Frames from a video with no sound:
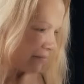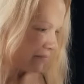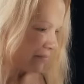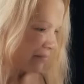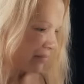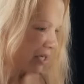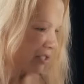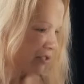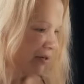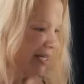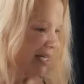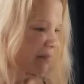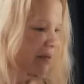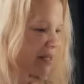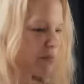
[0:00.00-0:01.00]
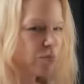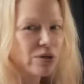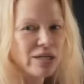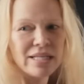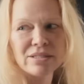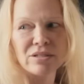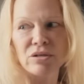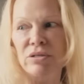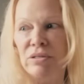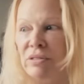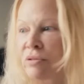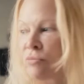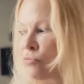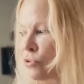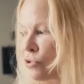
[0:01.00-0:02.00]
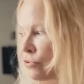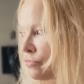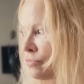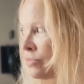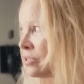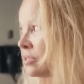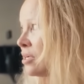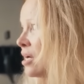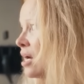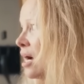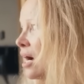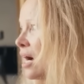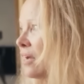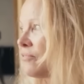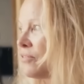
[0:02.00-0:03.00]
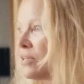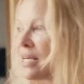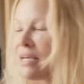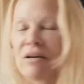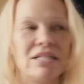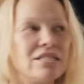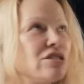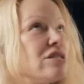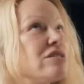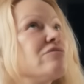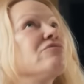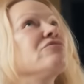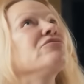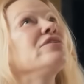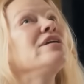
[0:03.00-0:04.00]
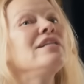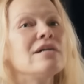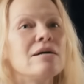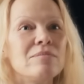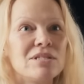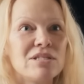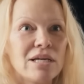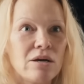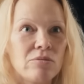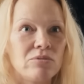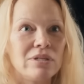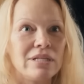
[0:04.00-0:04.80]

I'm not trying to be the prettiest girl in the room. I feel like oh, it's just freedom. It's like a